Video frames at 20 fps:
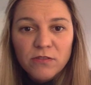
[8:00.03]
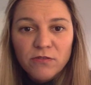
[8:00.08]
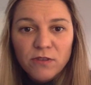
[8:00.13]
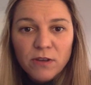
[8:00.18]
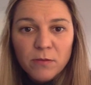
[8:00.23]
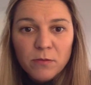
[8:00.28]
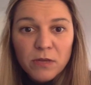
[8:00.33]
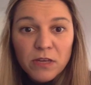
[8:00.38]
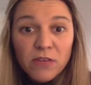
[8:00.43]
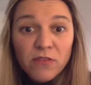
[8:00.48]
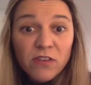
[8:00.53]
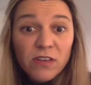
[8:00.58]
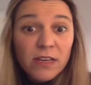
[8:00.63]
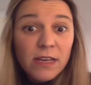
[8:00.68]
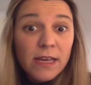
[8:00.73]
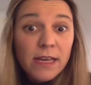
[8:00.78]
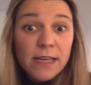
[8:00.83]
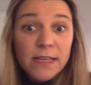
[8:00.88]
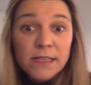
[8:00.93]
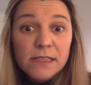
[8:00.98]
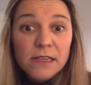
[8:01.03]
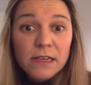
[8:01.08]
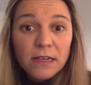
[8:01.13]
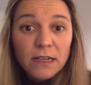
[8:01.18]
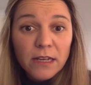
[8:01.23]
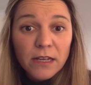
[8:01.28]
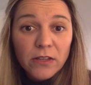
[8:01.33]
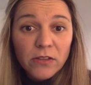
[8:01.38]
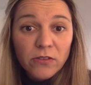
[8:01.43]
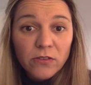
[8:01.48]
If I'm given a
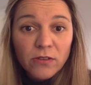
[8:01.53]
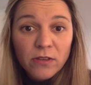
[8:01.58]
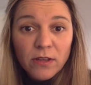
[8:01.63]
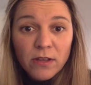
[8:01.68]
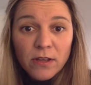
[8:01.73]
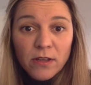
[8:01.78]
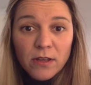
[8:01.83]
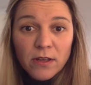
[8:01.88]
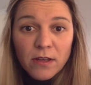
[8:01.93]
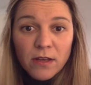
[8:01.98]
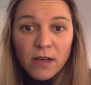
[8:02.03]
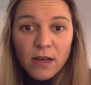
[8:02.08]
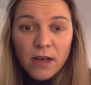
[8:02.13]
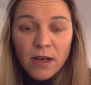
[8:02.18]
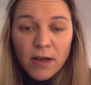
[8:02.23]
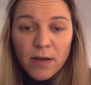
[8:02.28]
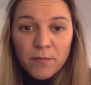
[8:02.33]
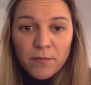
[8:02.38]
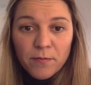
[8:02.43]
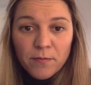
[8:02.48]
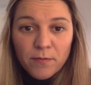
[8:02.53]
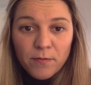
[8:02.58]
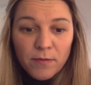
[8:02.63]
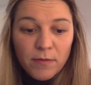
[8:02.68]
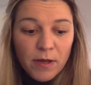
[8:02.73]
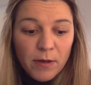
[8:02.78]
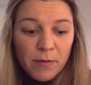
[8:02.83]
circuit, um,